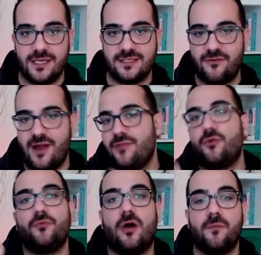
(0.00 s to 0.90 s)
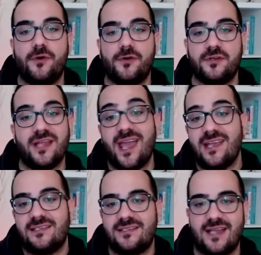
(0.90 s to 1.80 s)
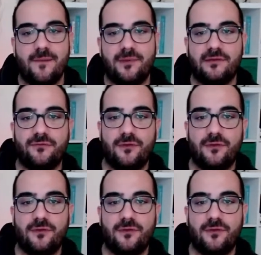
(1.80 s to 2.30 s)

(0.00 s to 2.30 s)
is a random number days sampled